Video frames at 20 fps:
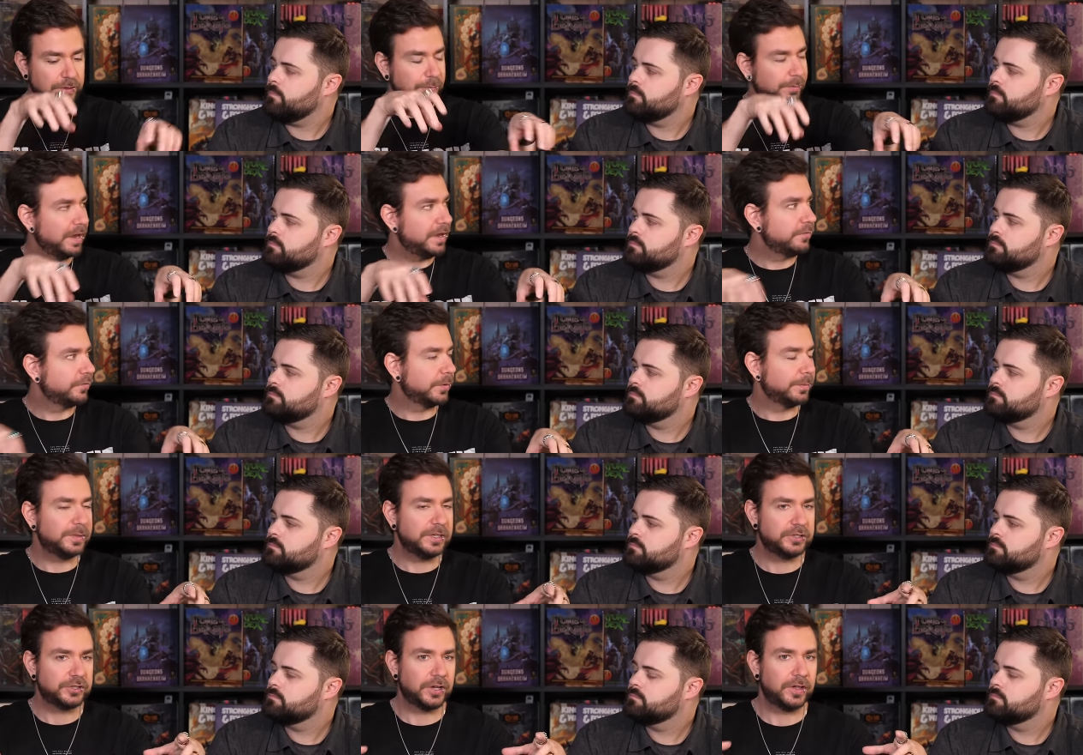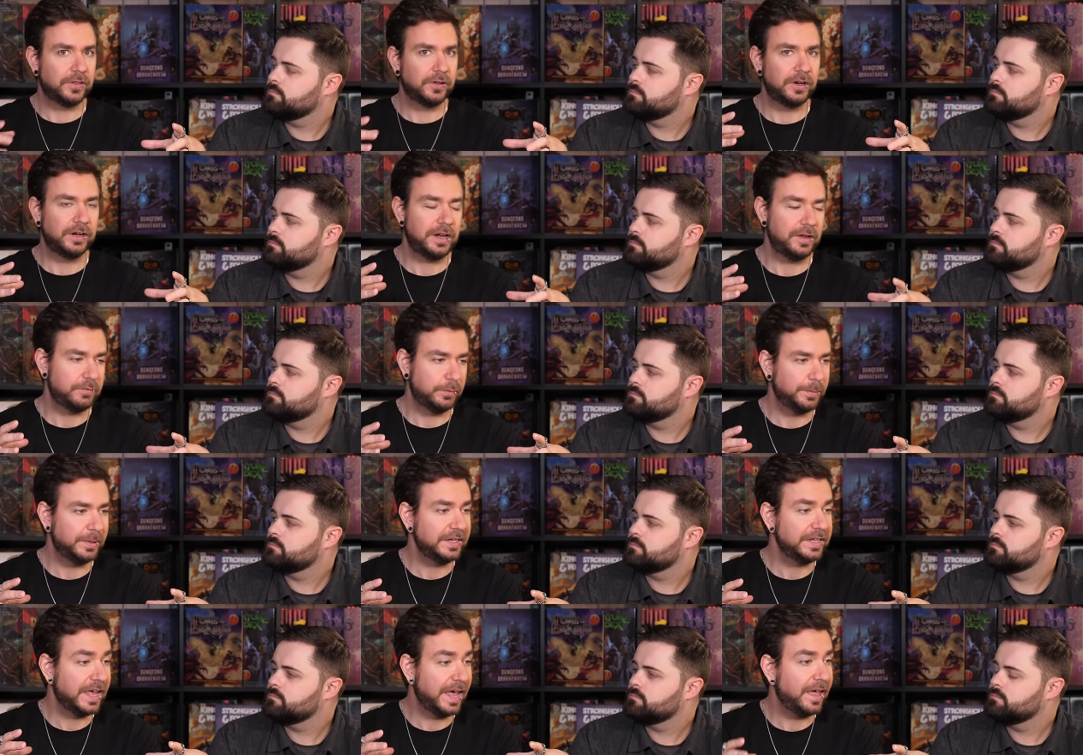Speaker 1: away from each other, and
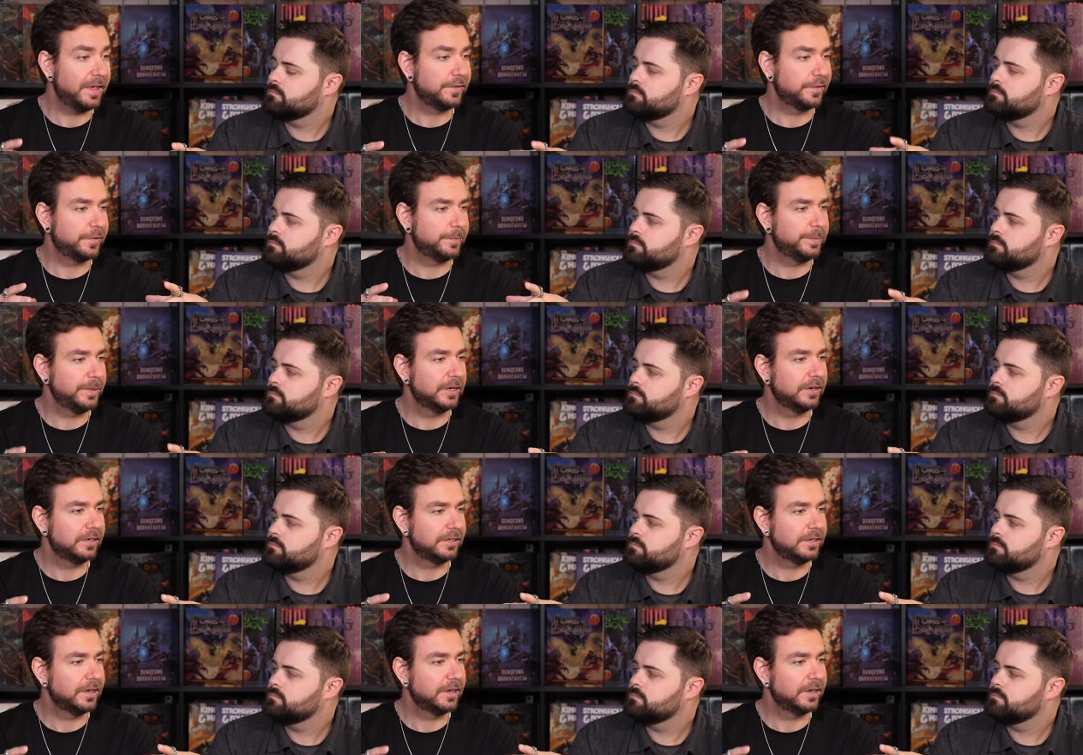everybody has spirit